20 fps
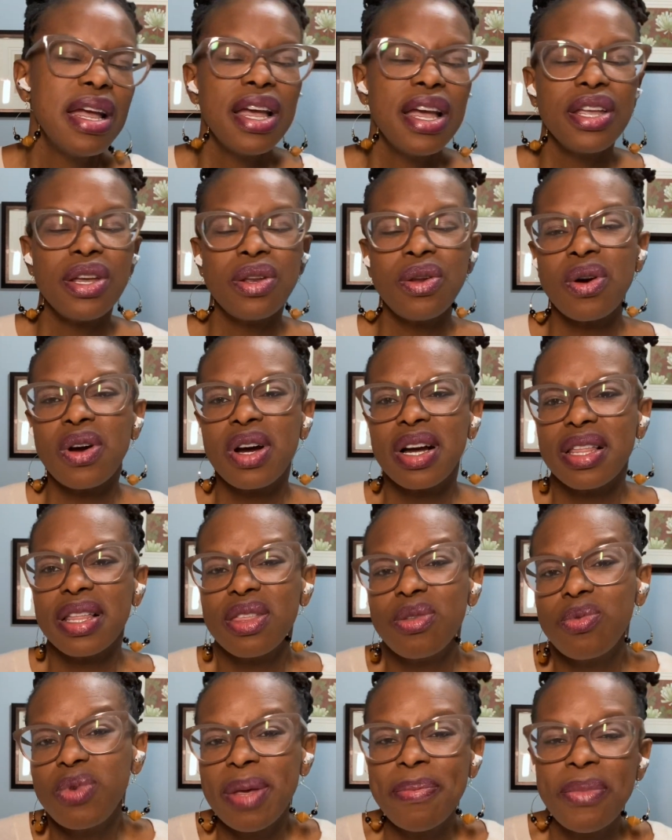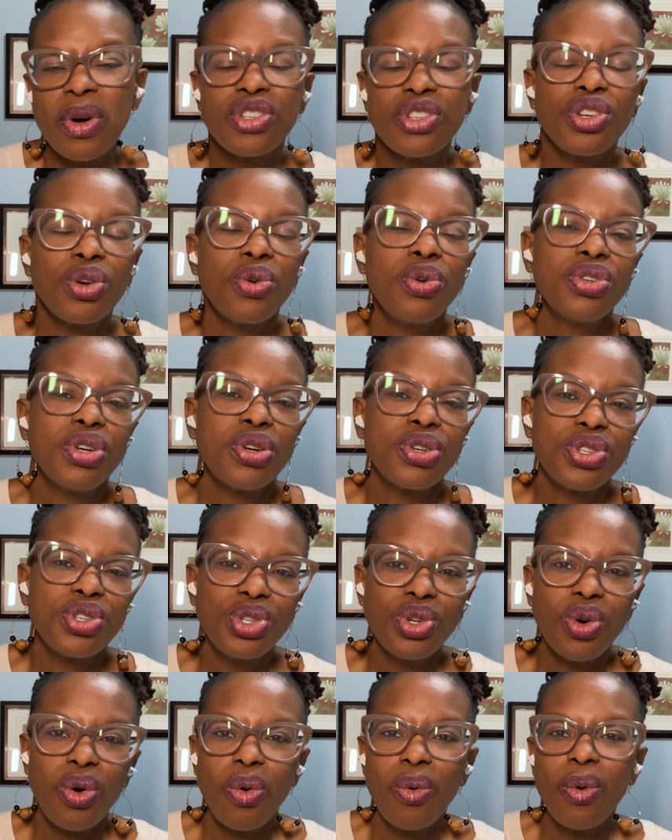a 3-month-old or
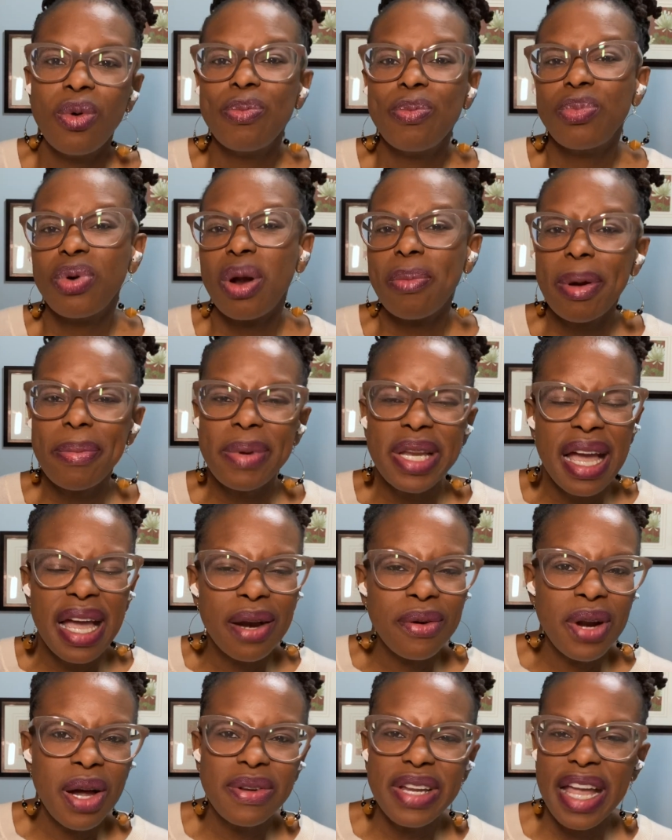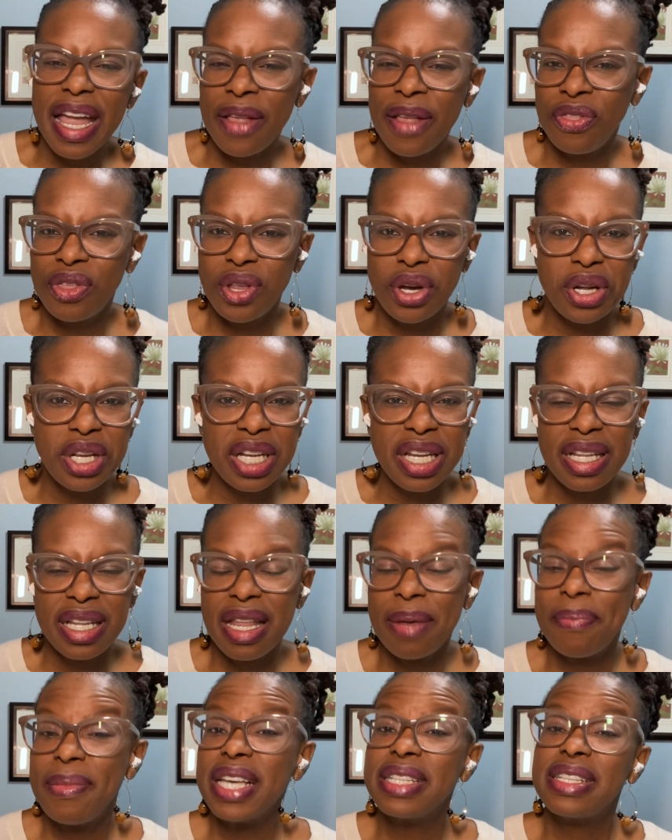so, probably around 8:30, they
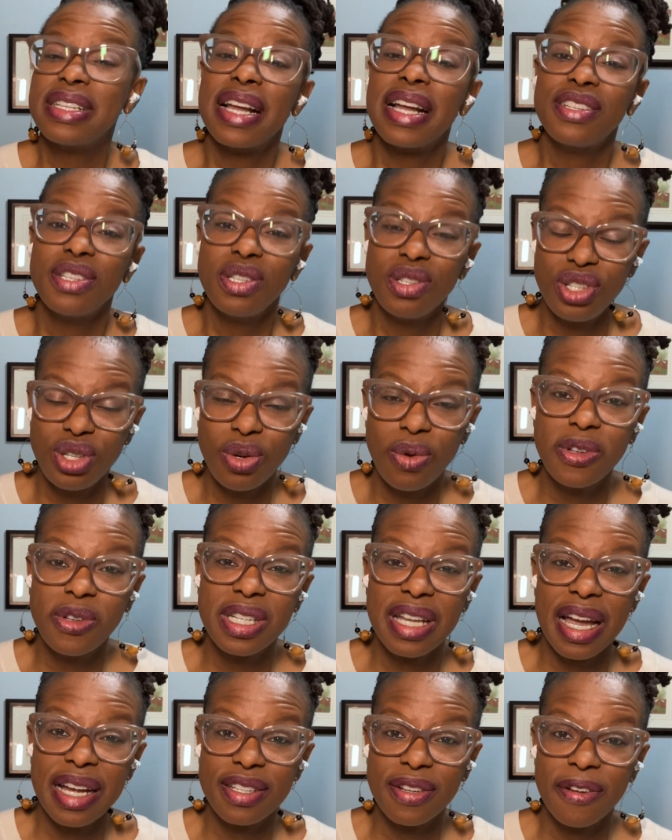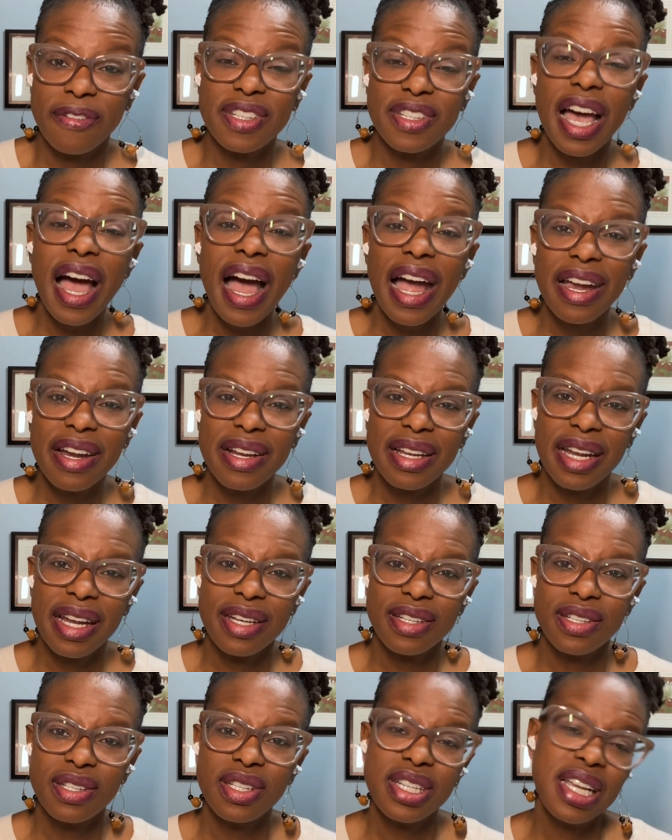may start to show signs of
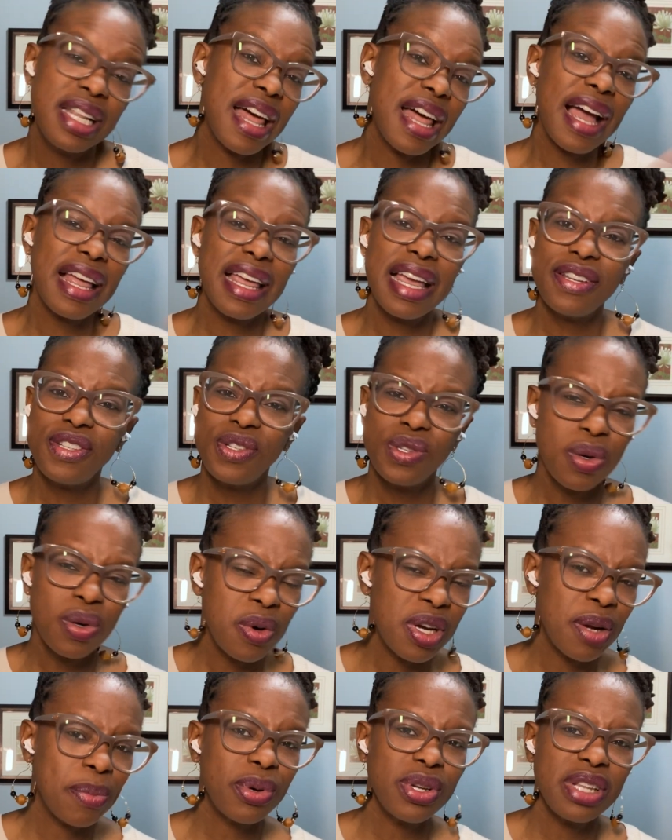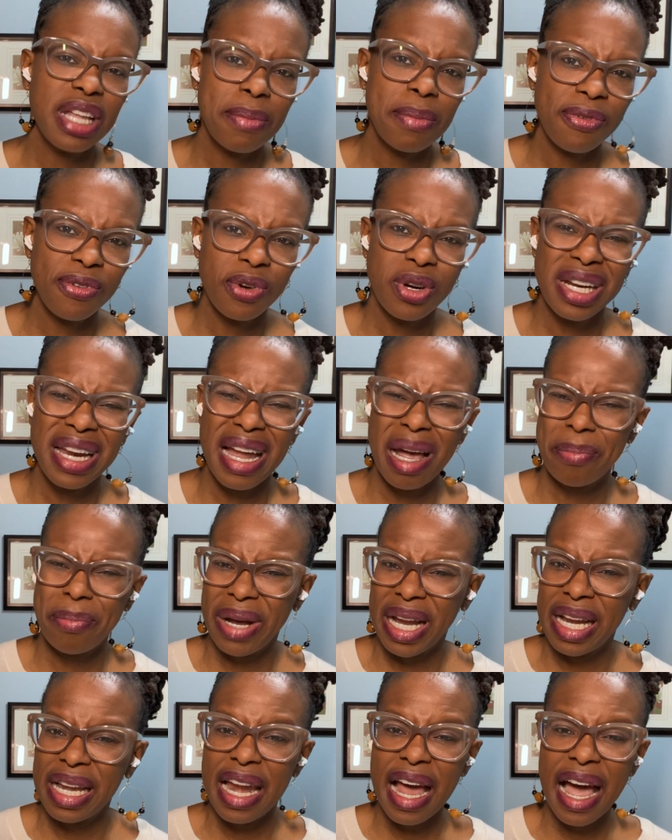tiredness. In that case, you don't want to put them for a nap
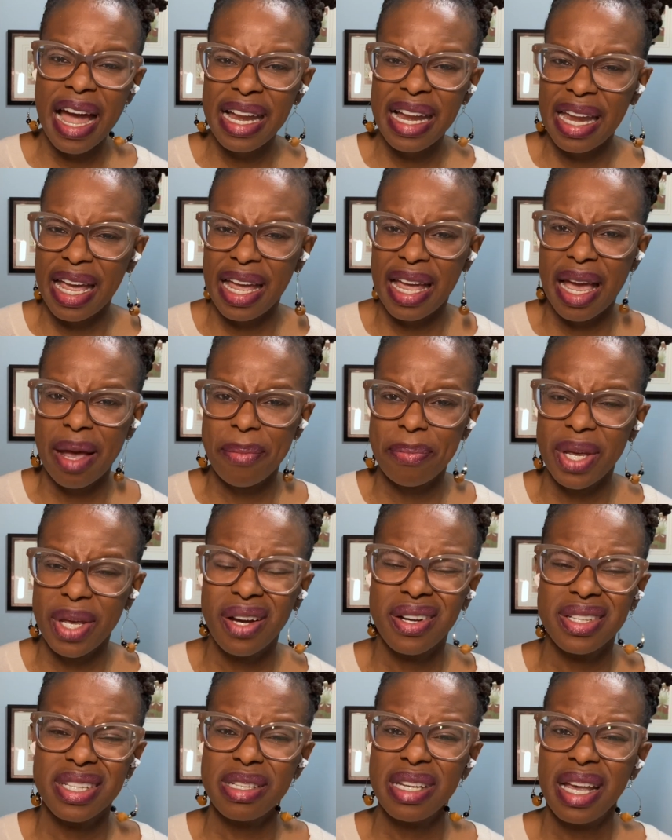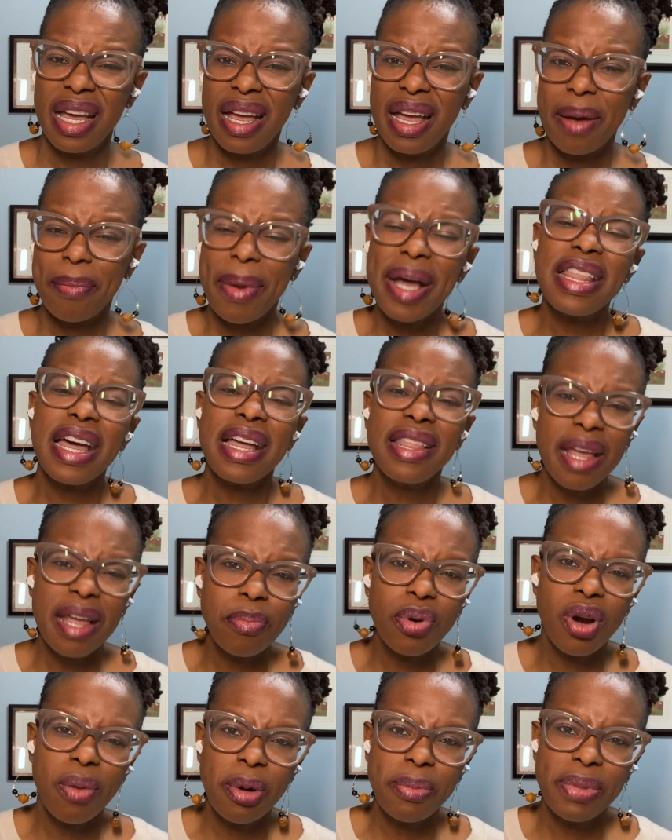by 9 a.m. because by then they're
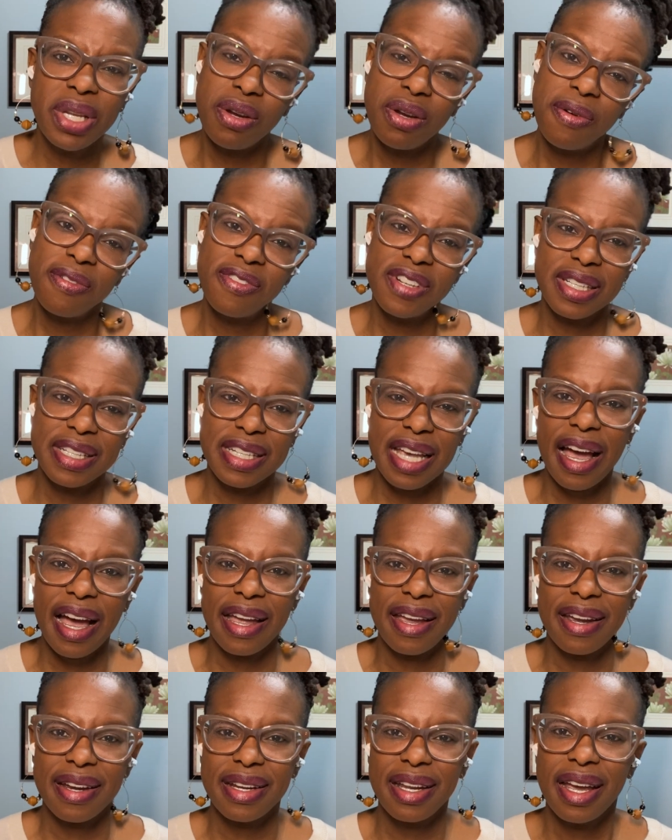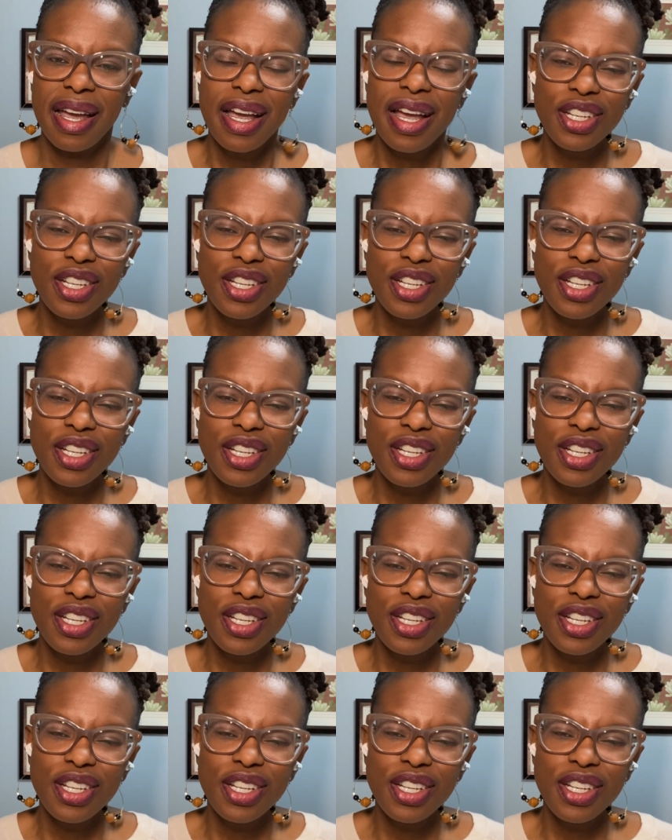probably overtired.